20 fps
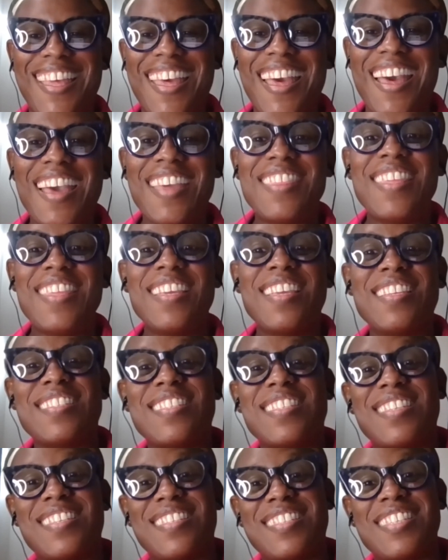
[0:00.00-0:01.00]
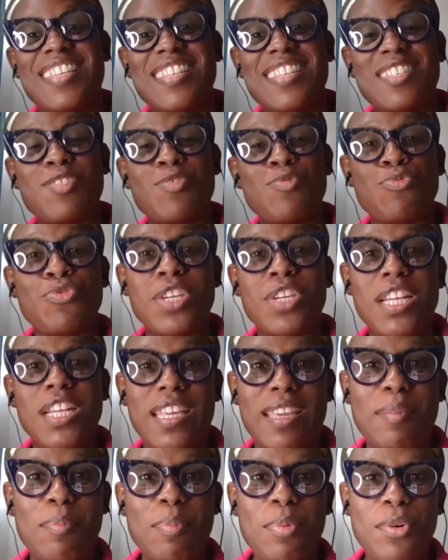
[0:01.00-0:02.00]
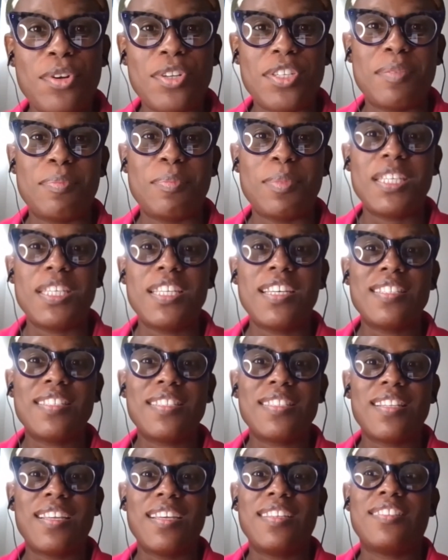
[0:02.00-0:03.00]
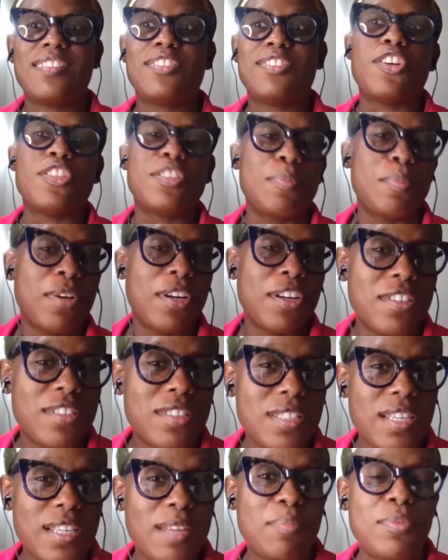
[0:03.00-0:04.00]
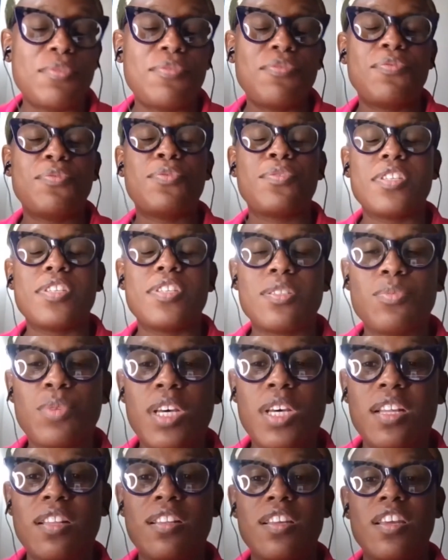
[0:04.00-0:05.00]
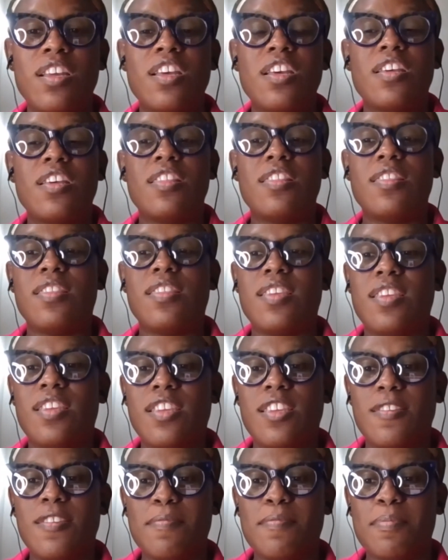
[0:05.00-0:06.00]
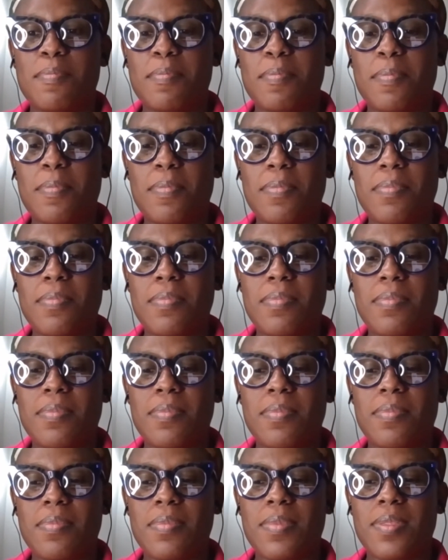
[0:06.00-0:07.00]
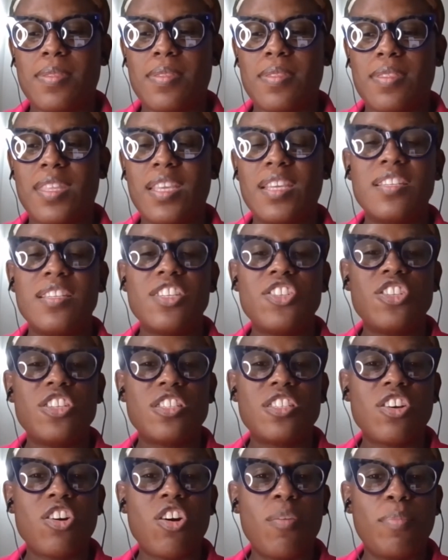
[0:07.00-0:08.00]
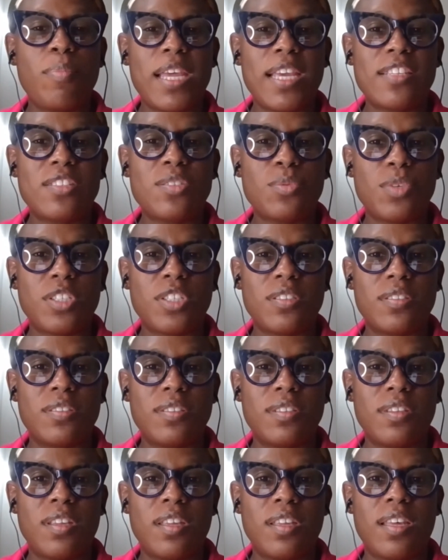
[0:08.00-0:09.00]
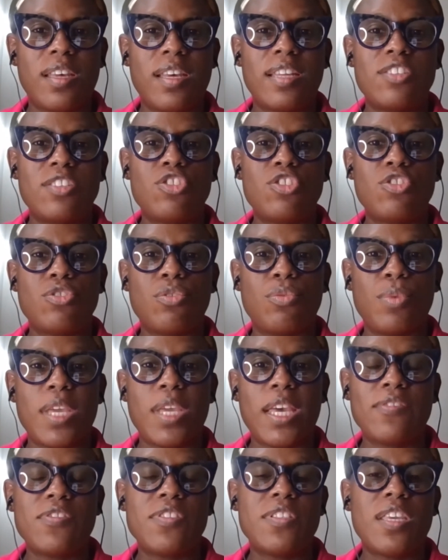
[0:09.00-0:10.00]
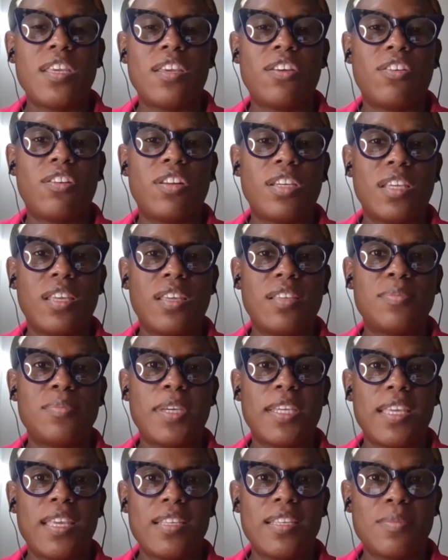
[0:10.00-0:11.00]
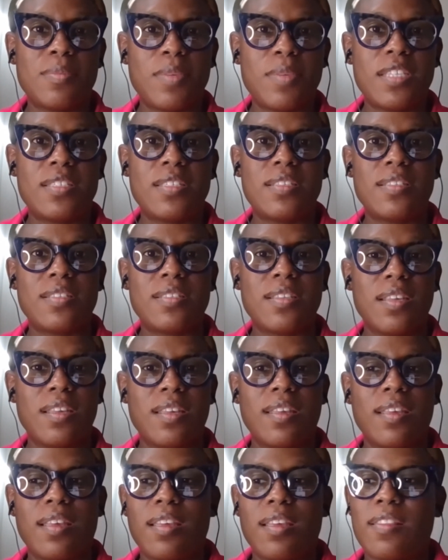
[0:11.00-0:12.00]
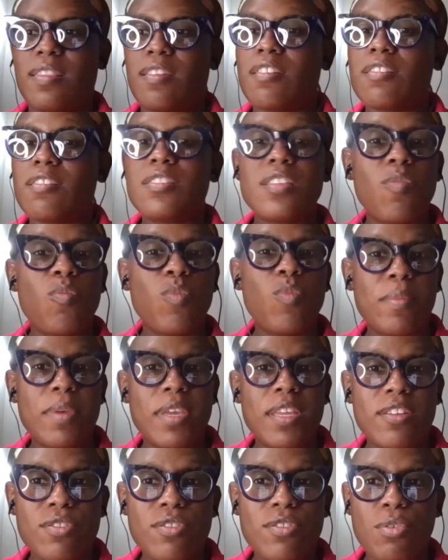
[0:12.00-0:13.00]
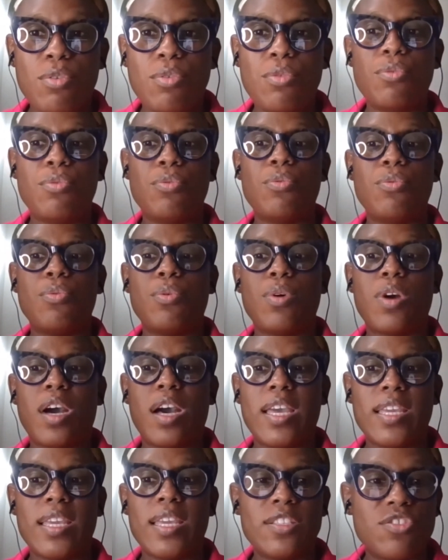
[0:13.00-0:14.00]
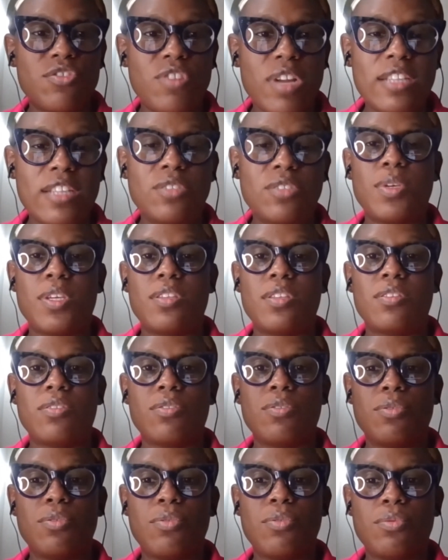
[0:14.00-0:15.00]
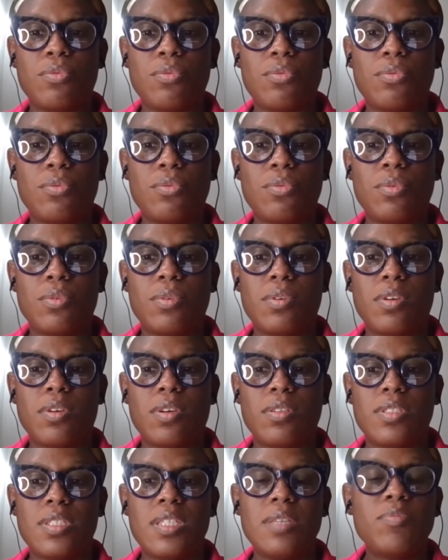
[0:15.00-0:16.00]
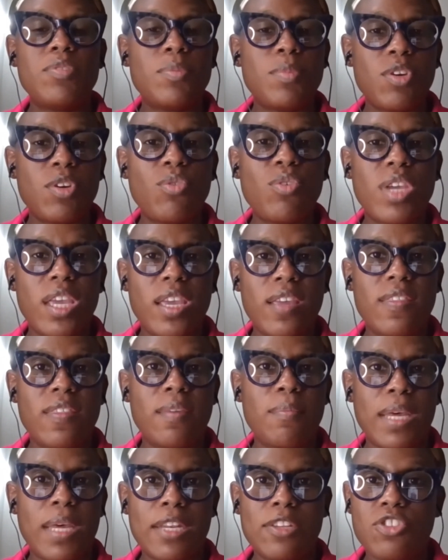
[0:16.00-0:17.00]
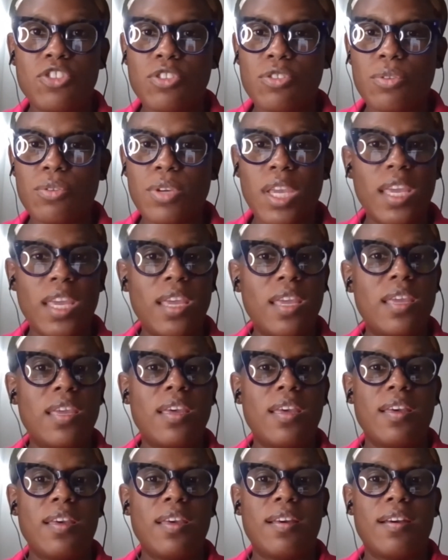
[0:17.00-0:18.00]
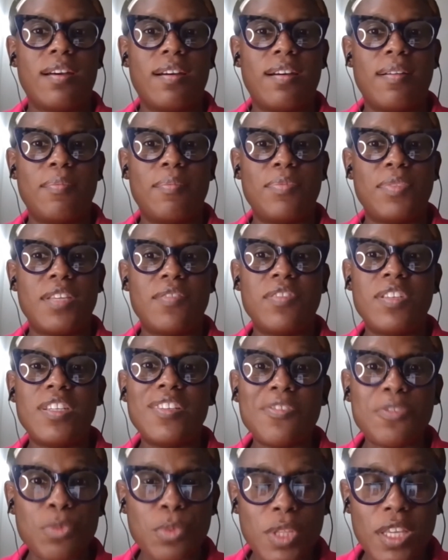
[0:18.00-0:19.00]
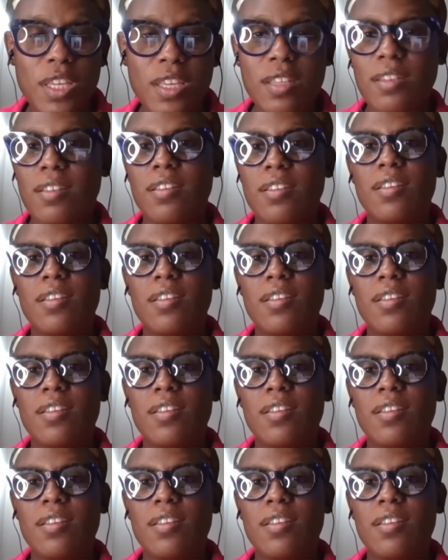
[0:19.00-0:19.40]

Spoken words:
I think it's really important because, like Dr. Barker said before as well, the condition is a complex one. And so we have to take it on a case-by-case basis. There are some women who I interact with who seem to be okay. They're managing okay. They've lived with it.